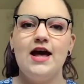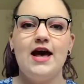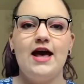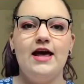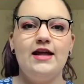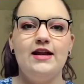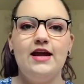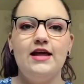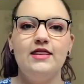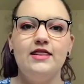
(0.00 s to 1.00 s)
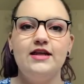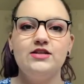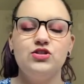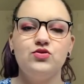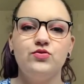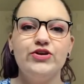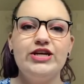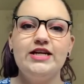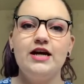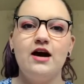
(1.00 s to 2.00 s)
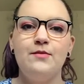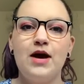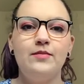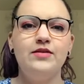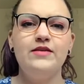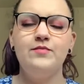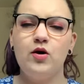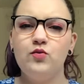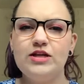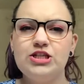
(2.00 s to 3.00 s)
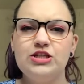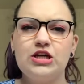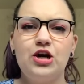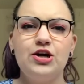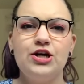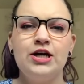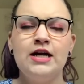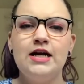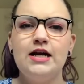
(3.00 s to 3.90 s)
And in this story, I believe bone witches are